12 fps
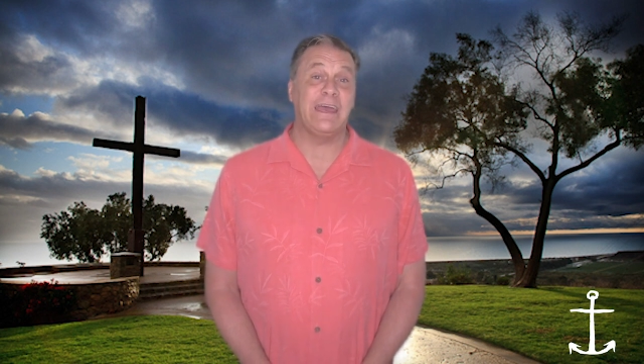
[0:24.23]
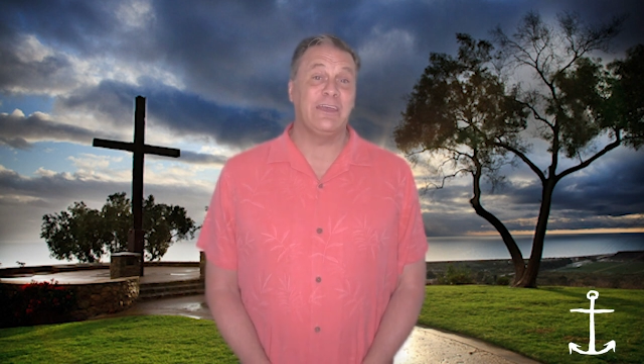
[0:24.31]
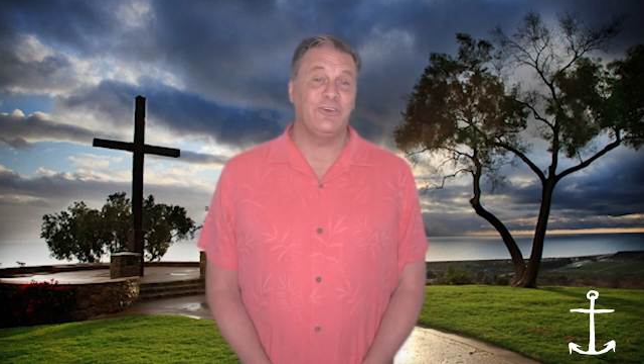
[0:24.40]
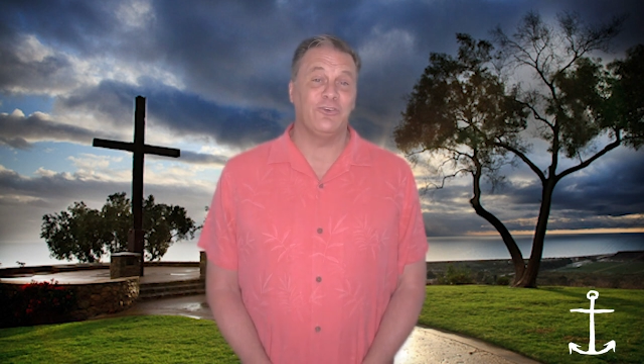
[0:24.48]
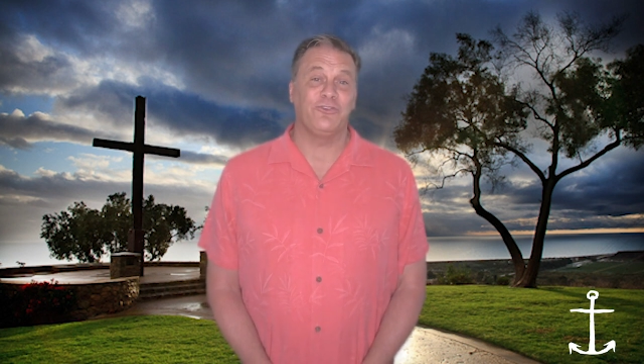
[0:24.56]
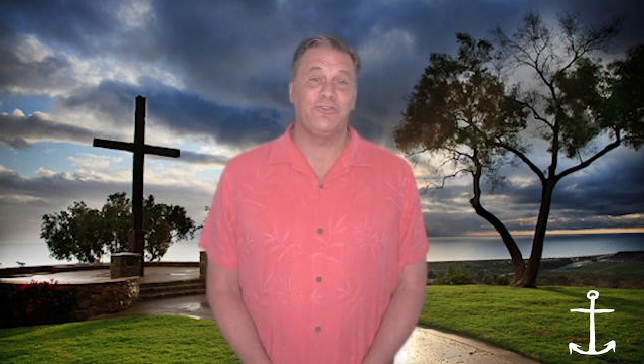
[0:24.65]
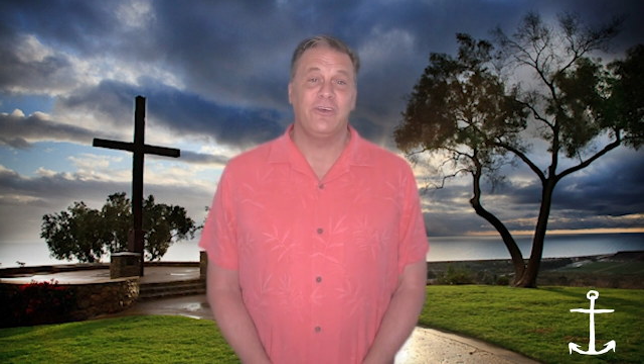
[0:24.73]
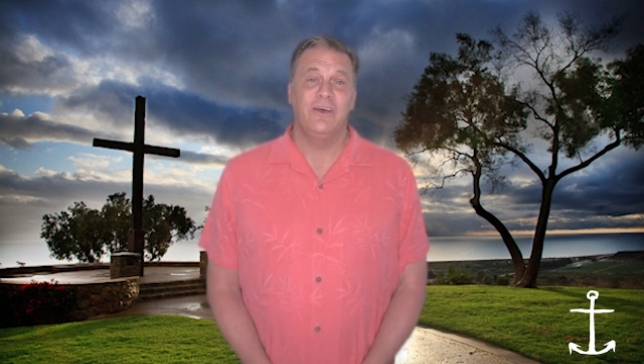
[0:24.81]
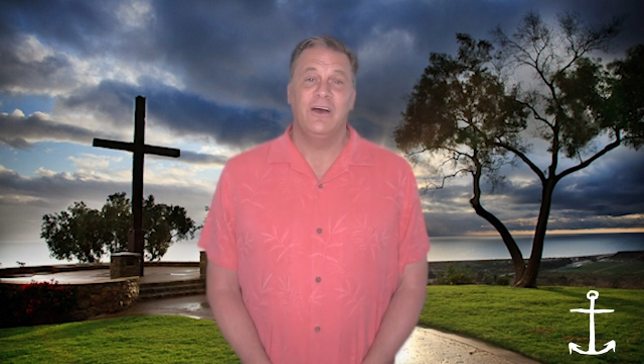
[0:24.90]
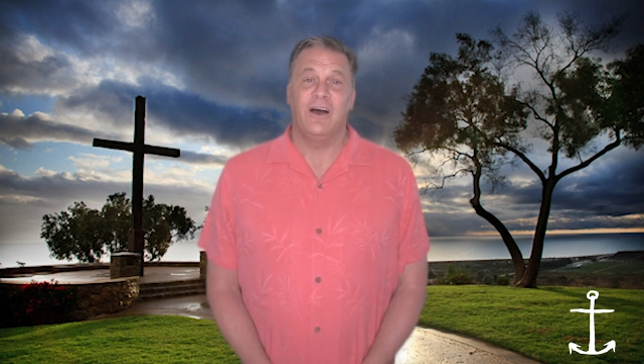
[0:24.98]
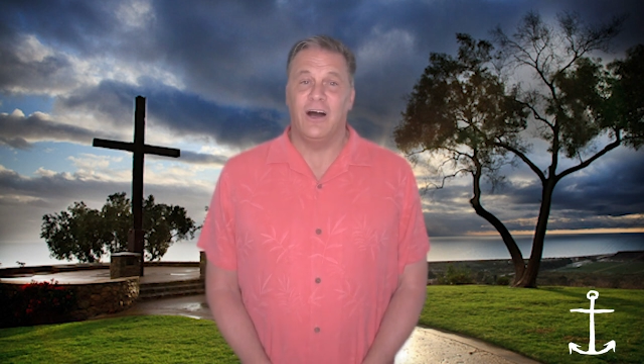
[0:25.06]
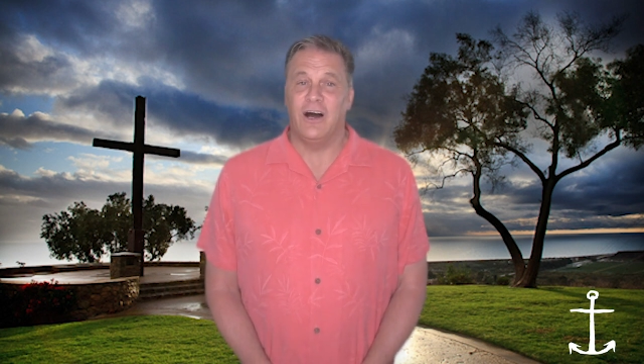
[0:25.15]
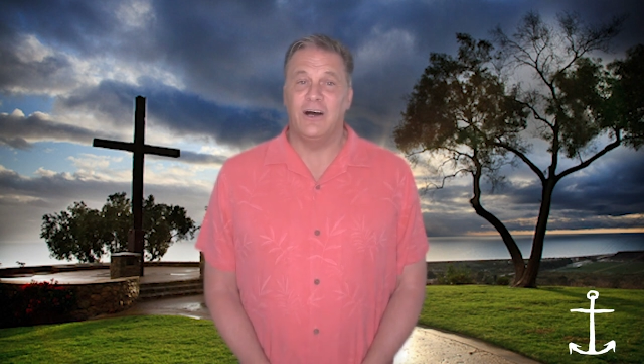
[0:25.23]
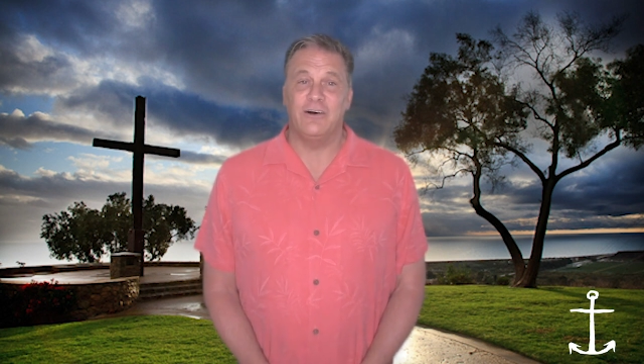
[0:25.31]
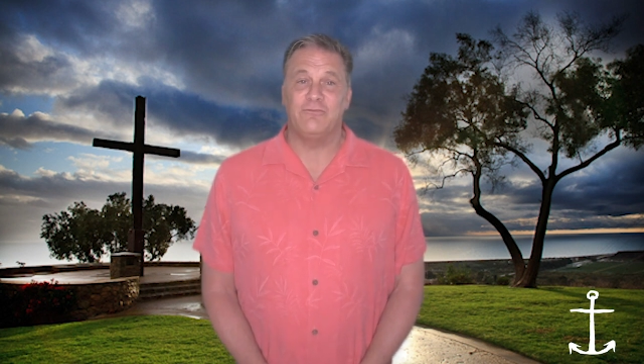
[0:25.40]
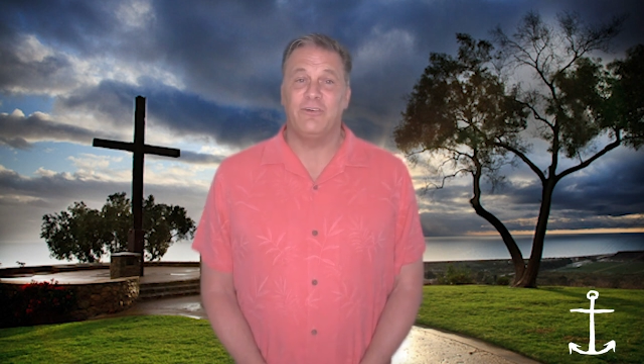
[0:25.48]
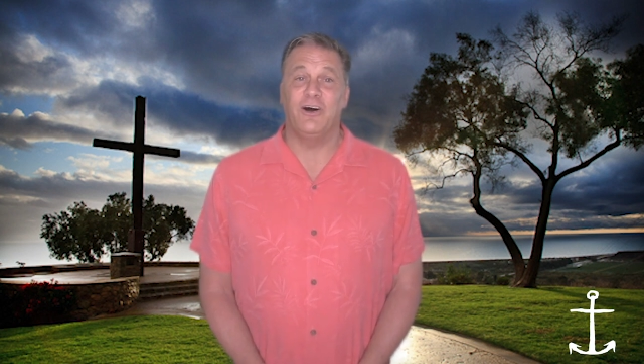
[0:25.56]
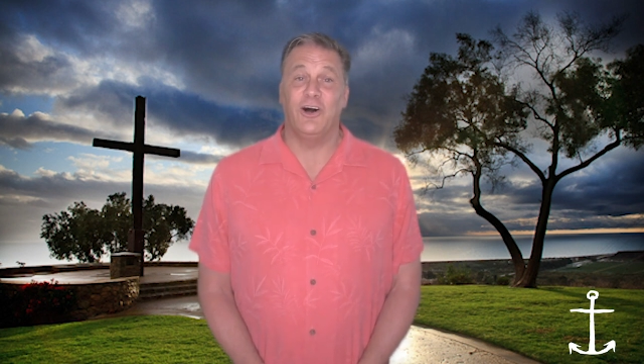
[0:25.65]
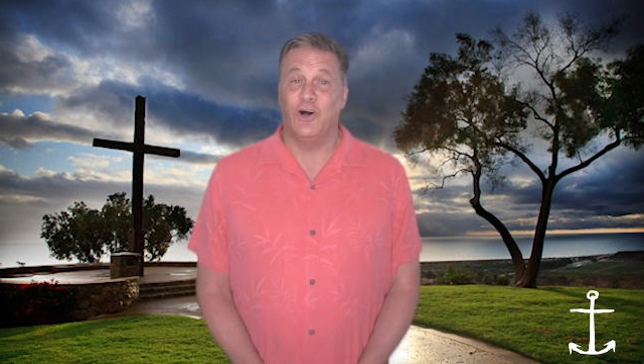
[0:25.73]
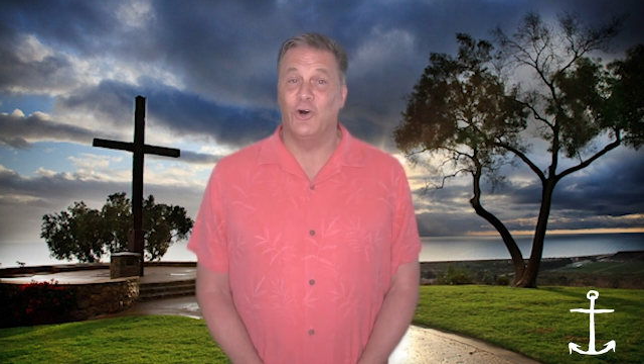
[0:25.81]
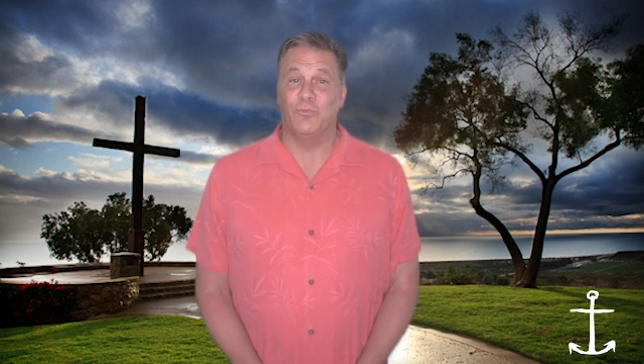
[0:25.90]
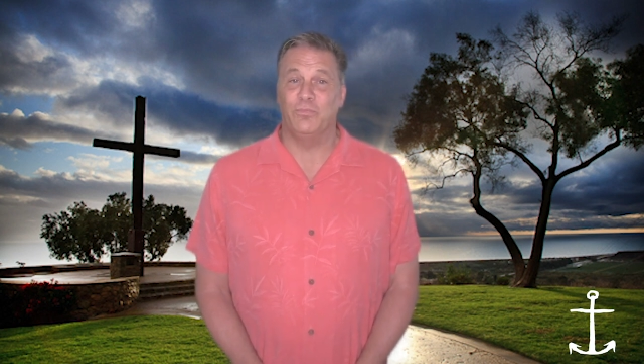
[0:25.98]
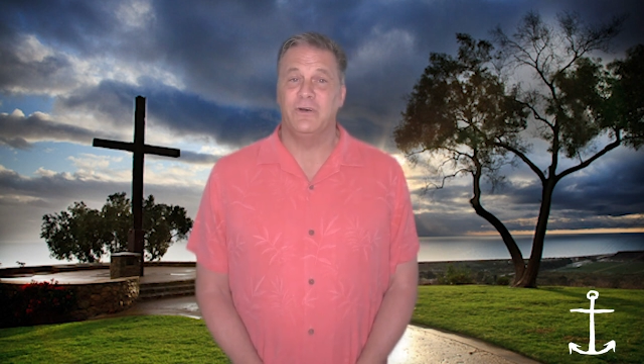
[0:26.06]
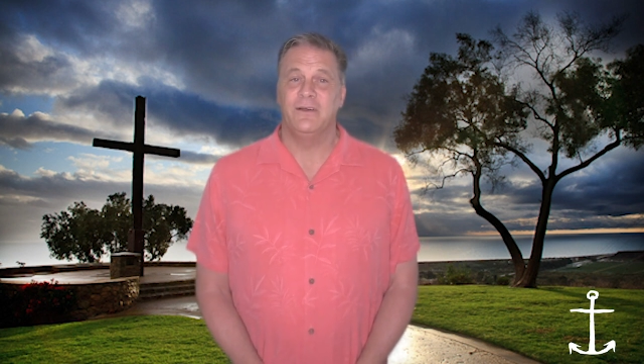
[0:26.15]
anchors of
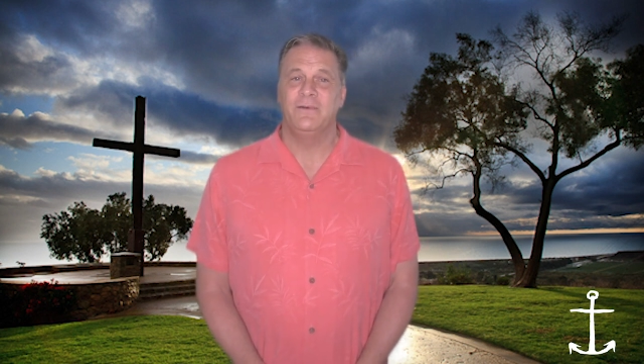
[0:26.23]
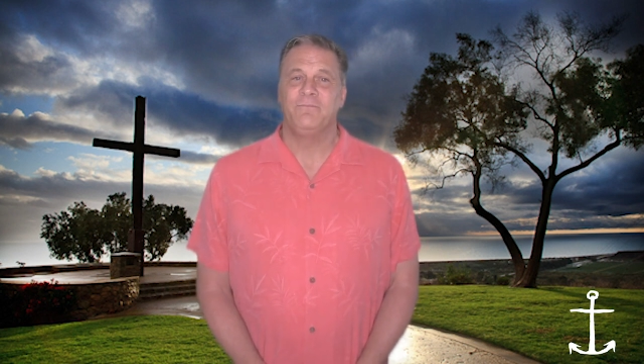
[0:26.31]
hope.